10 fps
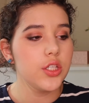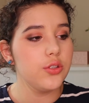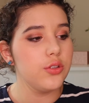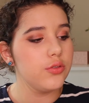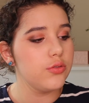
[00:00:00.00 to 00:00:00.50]

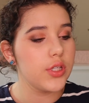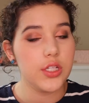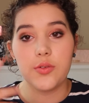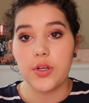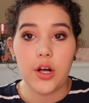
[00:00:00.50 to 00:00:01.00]
You
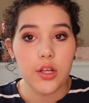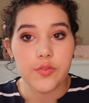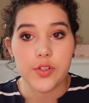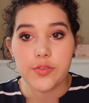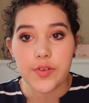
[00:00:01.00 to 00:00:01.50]
can do it all
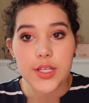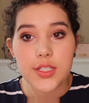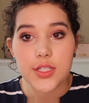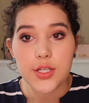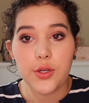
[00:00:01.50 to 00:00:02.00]
over your
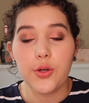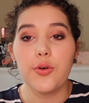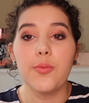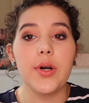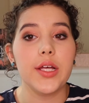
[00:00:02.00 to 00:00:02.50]
face
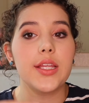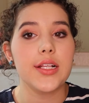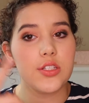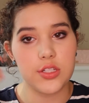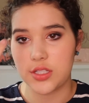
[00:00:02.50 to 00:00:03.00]
too, but
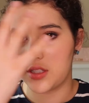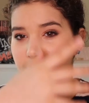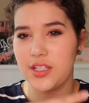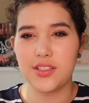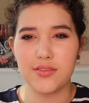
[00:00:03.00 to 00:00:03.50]

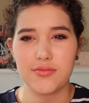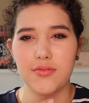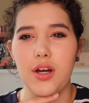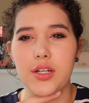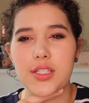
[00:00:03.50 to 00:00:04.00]
that's
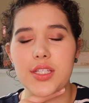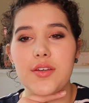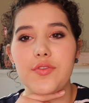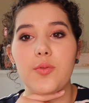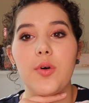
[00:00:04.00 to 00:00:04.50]
honestly
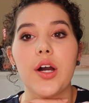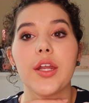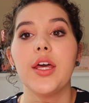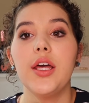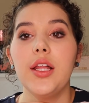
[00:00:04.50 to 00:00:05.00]
if you
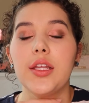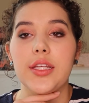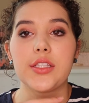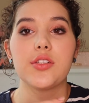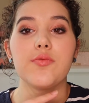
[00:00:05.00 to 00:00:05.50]
want
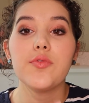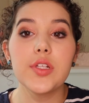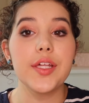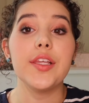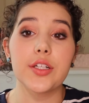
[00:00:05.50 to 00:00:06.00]
like to
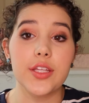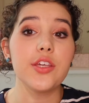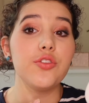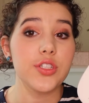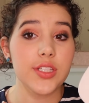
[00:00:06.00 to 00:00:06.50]
really look
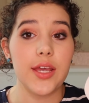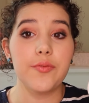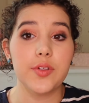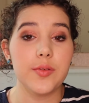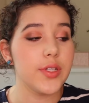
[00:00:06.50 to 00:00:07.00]
like you just
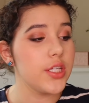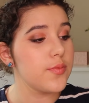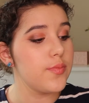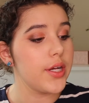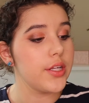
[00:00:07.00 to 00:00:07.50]
came from the
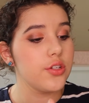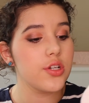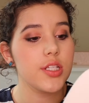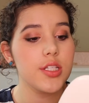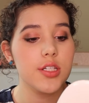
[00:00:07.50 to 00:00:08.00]
beach. But
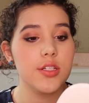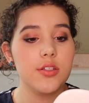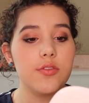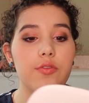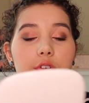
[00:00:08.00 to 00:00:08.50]
just
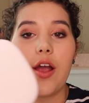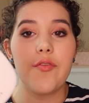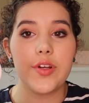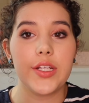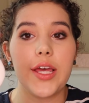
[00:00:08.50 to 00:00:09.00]
for
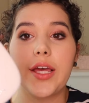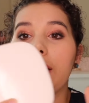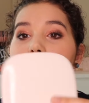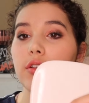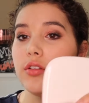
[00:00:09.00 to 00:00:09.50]

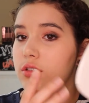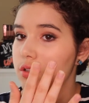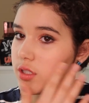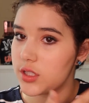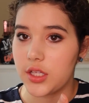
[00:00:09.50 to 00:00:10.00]
everyday,
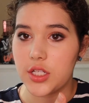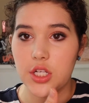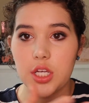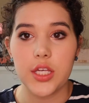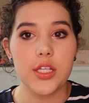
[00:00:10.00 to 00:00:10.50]
just on the
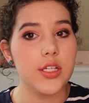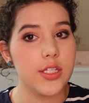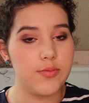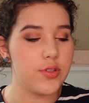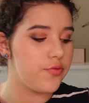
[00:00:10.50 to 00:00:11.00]
cheek
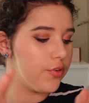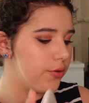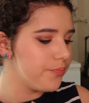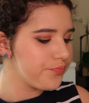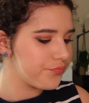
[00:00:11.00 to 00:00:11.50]
is beautiful.